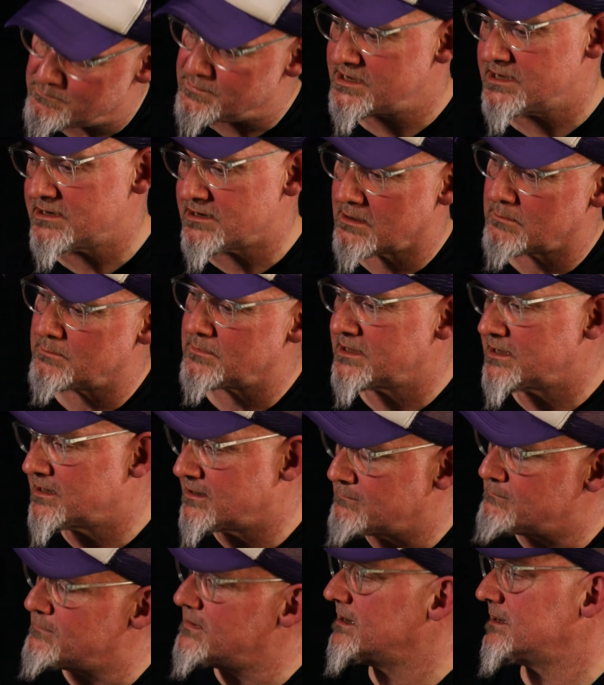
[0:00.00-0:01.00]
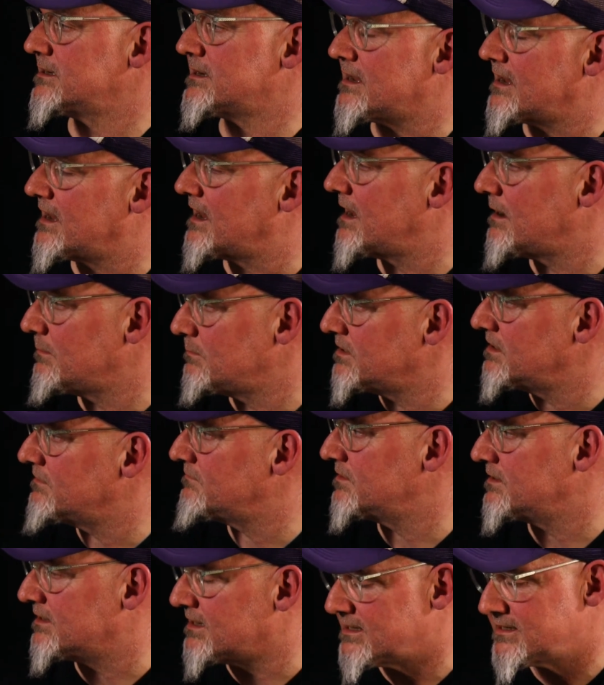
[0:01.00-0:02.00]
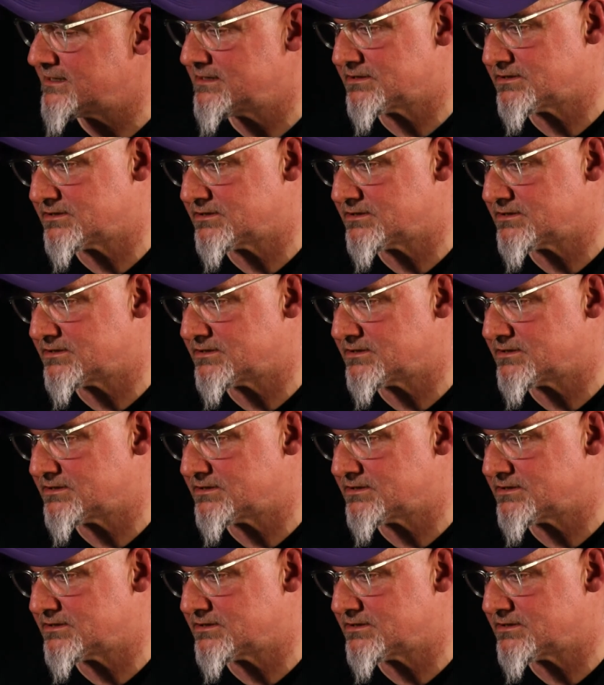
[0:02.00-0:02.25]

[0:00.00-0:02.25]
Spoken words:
being up there and making it happen every night